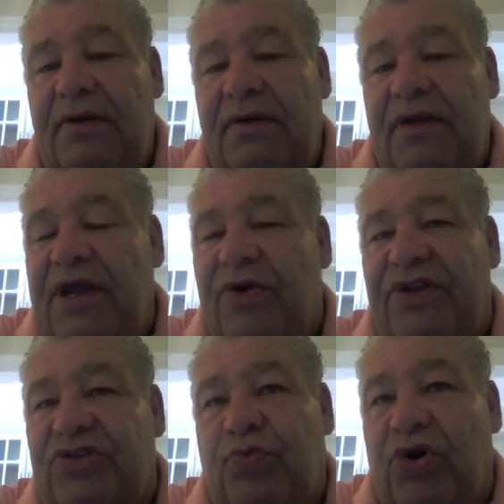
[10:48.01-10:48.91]
here in
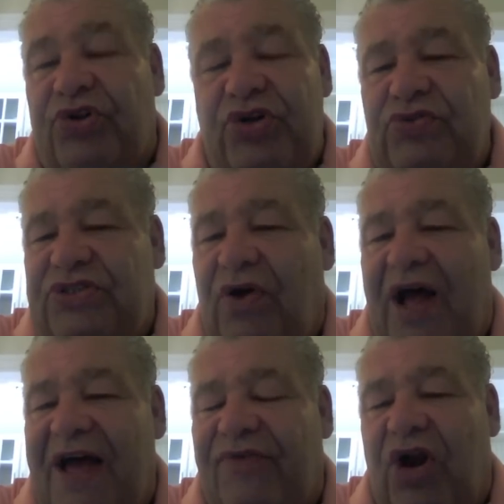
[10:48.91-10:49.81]
this world, you still
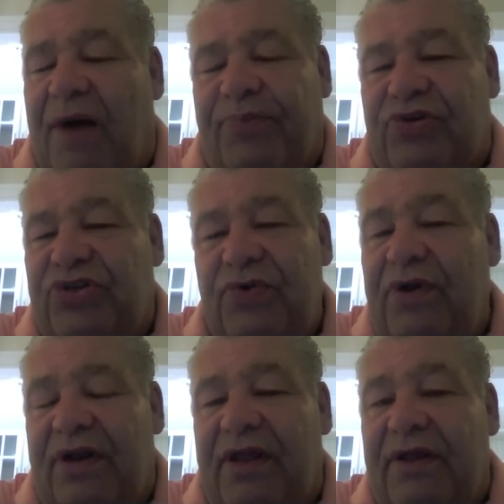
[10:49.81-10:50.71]
have an
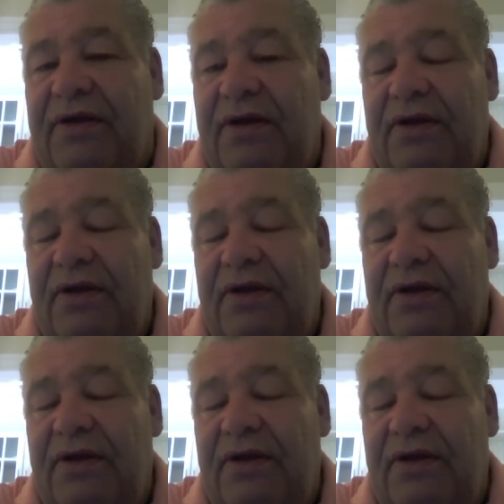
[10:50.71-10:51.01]
opportunity